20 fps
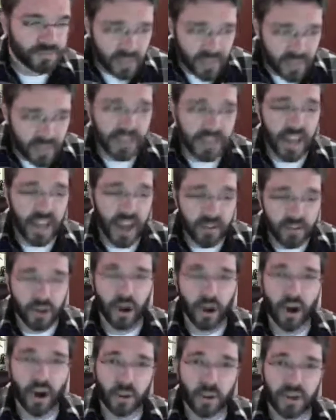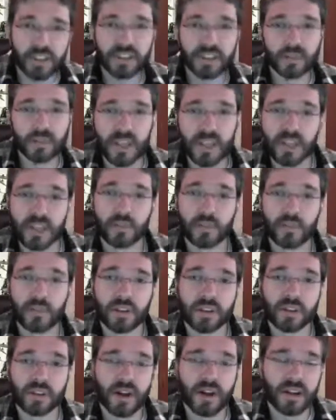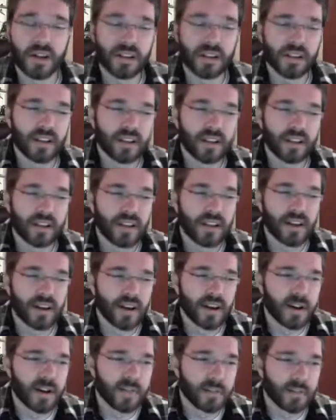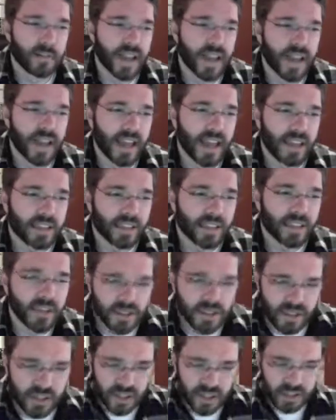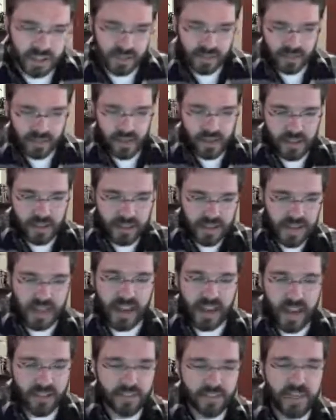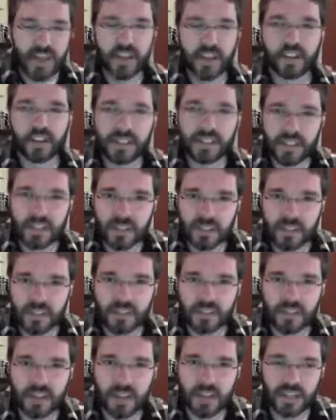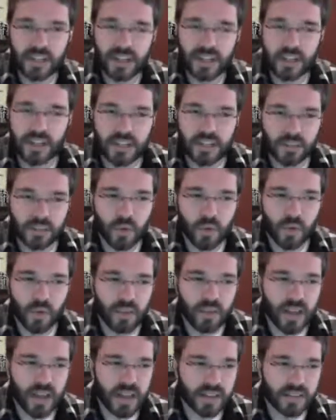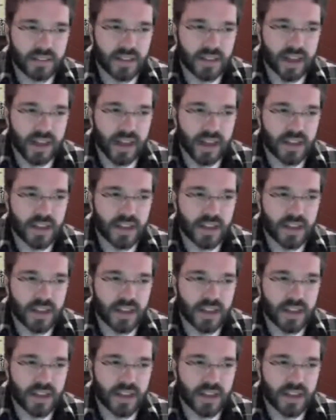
to have their artwork displayed in the book as well. Um, and so it's it's the second half, the heritage section is more or less a